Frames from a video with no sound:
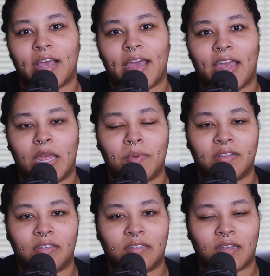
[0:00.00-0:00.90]
had
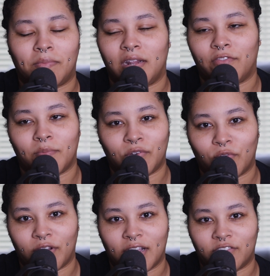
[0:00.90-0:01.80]
ABCs and I played it for my
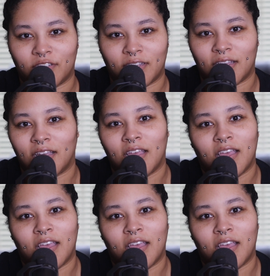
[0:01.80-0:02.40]
daughter yesterday.